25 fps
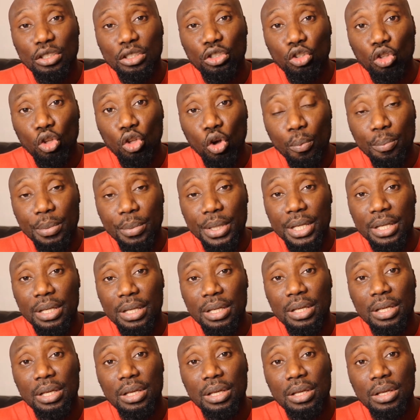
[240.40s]
Nomi.
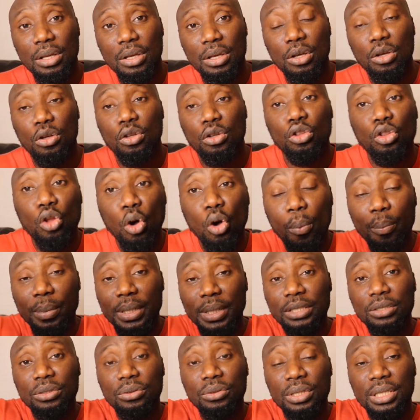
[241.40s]
No
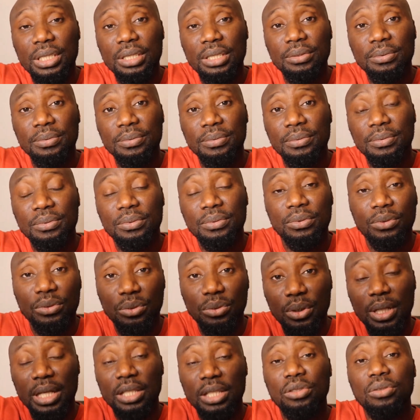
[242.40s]
means to give,
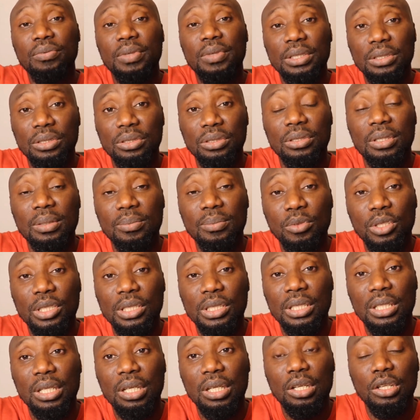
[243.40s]
to hand over to someone.
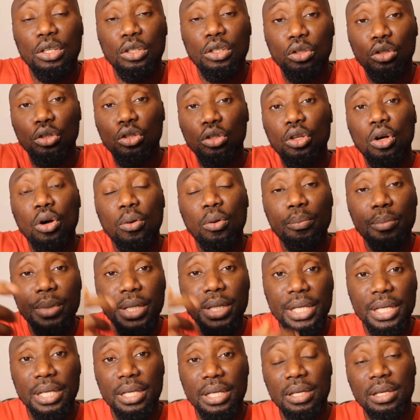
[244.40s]

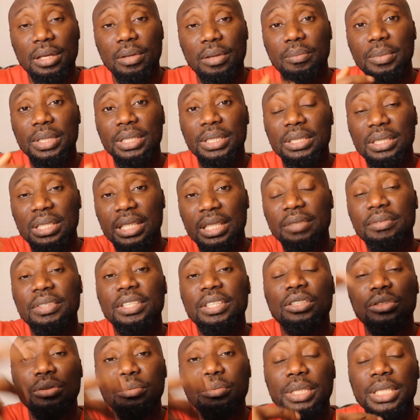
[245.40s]
Nomi means give
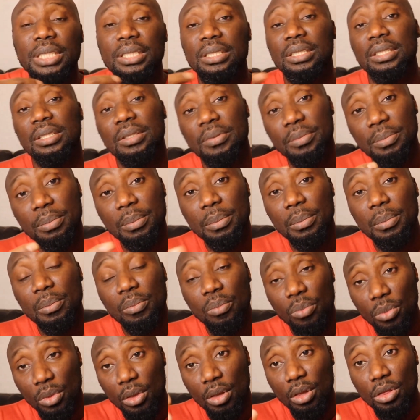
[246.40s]
it to me.
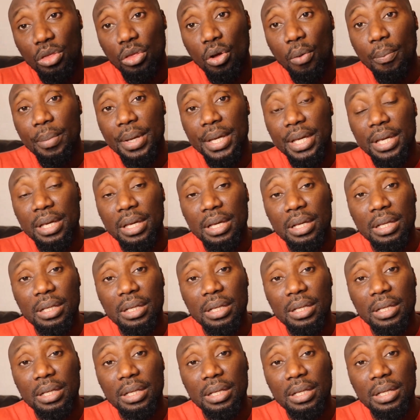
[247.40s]
Nomi.